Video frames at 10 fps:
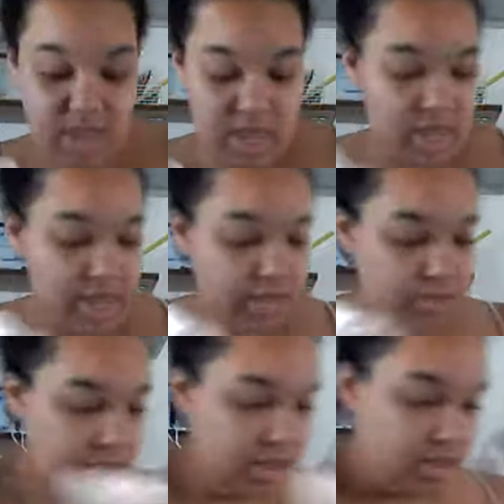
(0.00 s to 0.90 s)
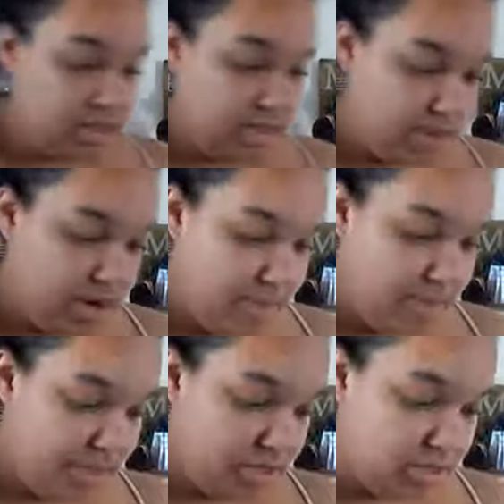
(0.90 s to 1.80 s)
And that's okay. That's why your
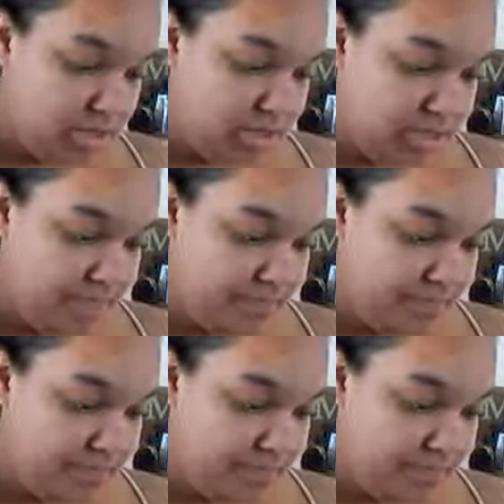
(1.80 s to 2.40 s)
babies don't look the same.